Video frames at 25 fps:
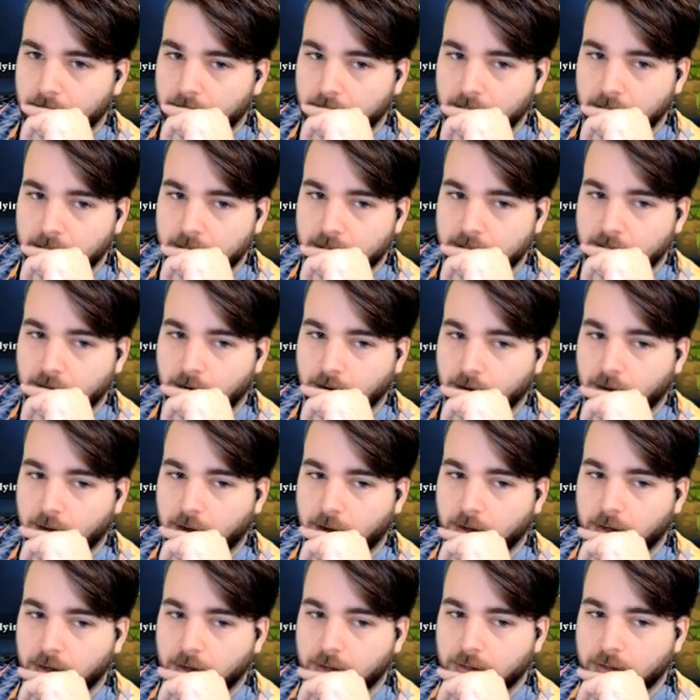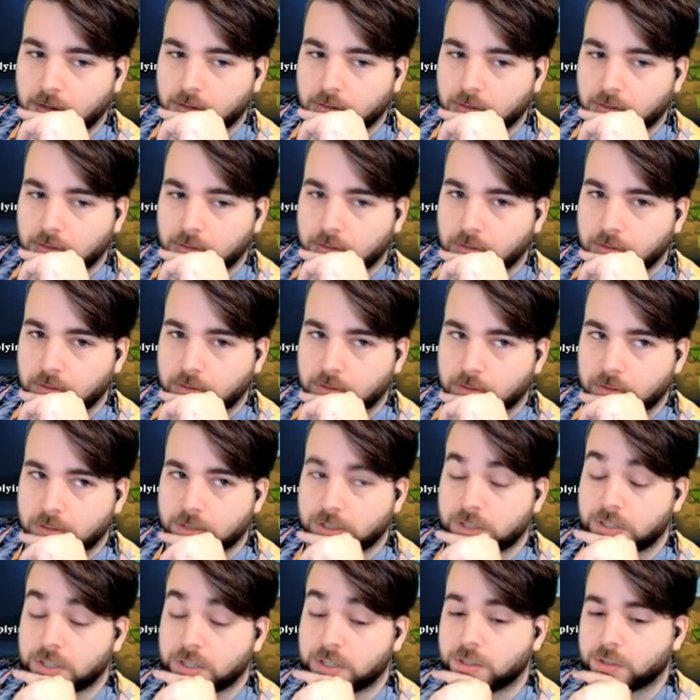It's not odd.
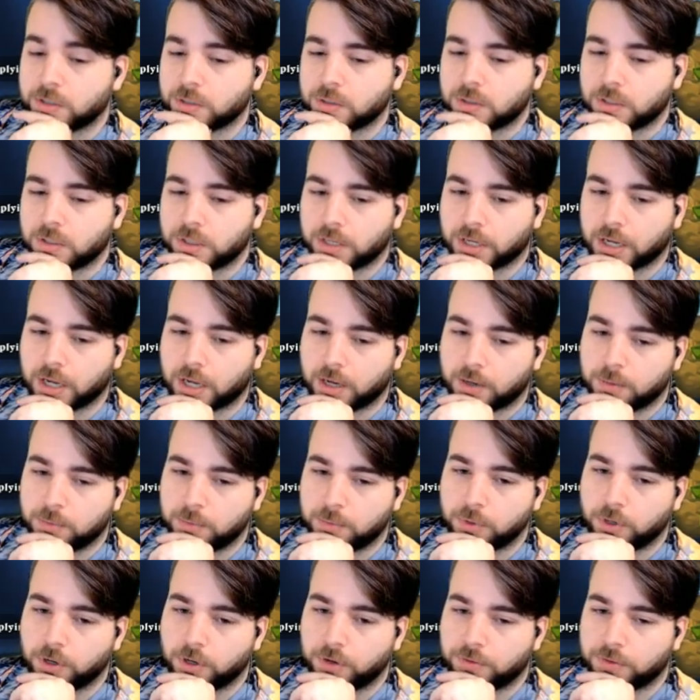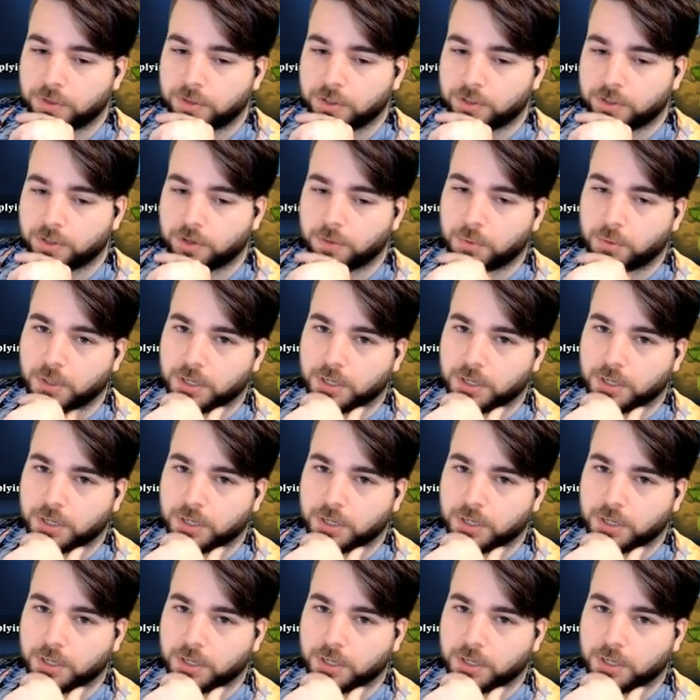Steel. Okay, we'll go for the turn 1